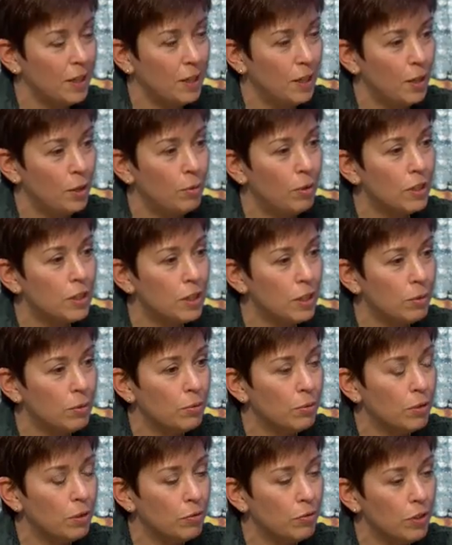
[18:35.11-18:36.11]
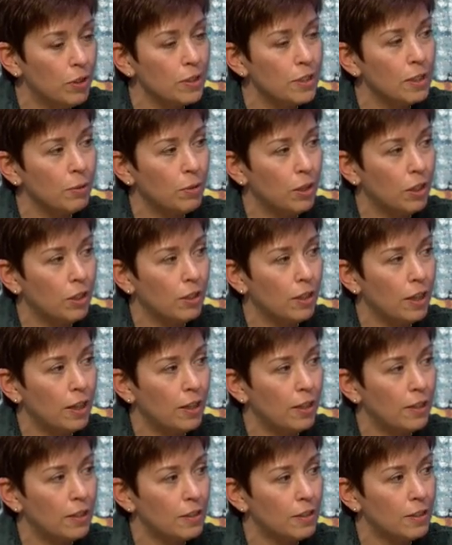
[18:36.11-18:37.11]
Well, so the first thing we look
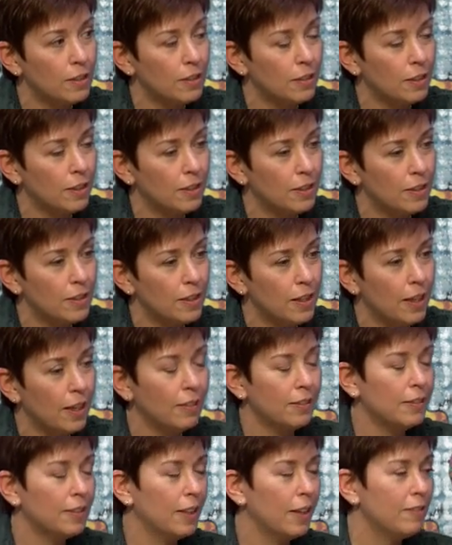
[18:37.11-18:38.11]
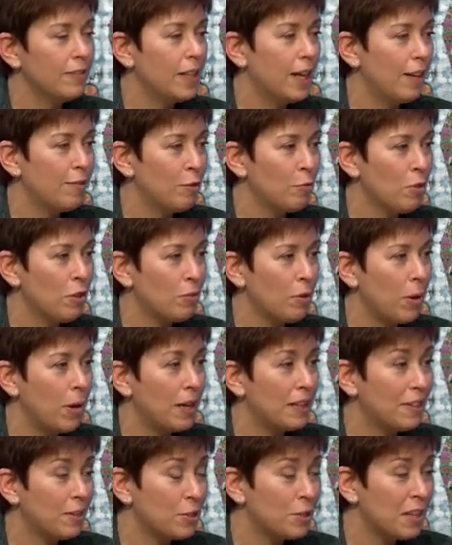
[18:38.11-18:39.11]
at is I'd love to have them throw
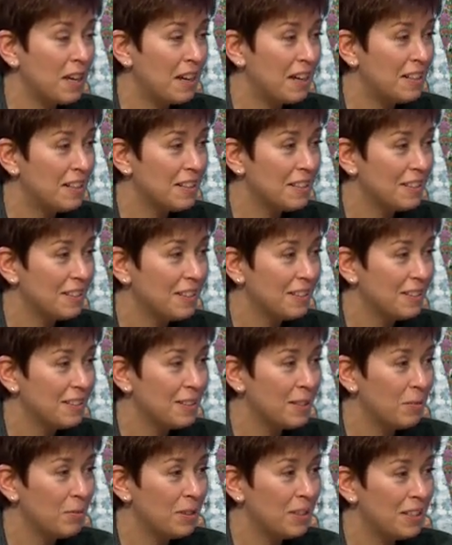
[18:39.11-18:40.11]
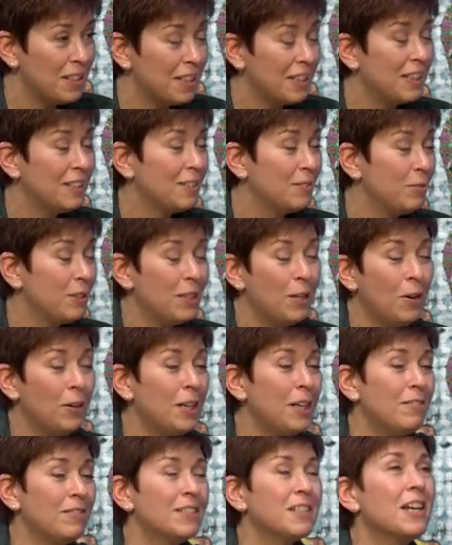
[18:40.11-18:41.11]
out their scales. So we don't
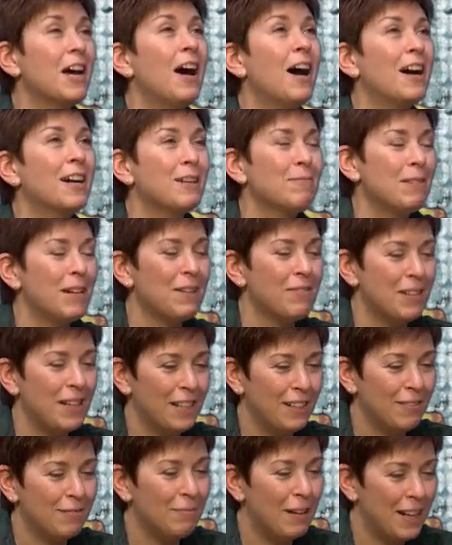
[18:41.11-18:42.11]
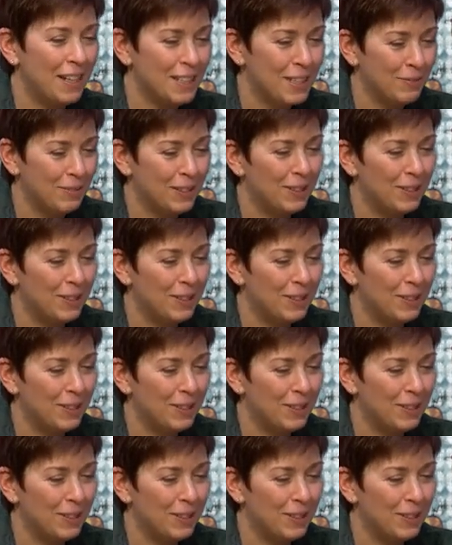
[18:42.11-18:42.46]
even talk about weight if possible.